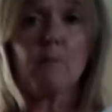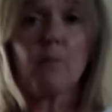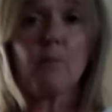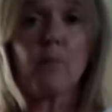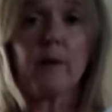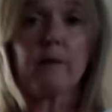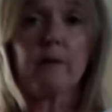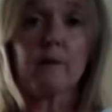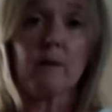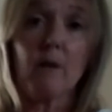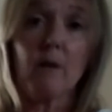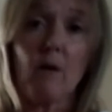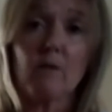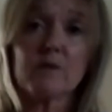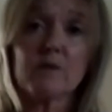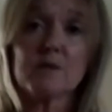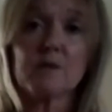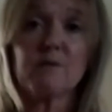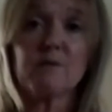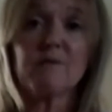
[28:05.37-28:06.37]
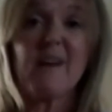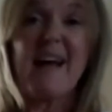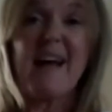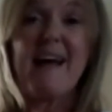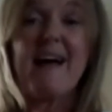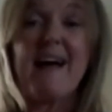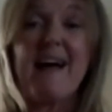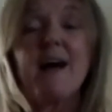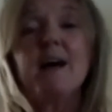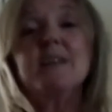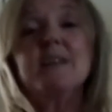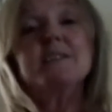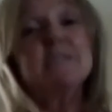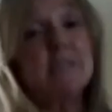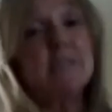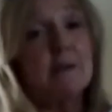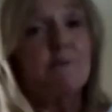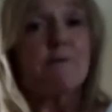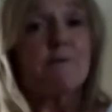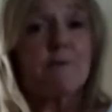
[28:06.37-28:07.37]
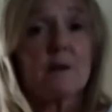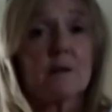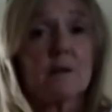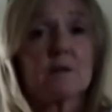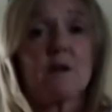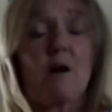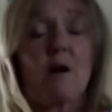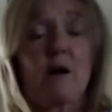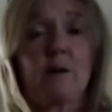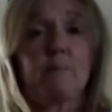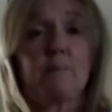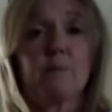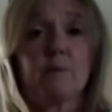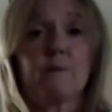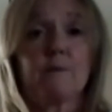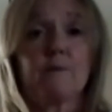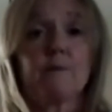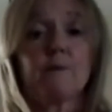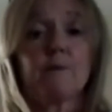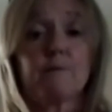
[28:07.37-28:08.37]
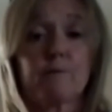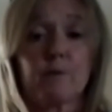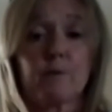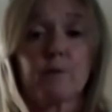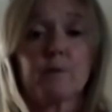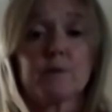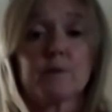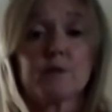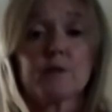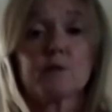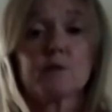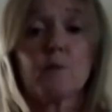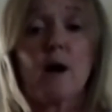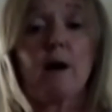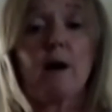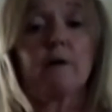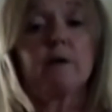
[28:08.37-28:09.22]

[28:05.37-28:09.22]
with lots of different type of fruits as well.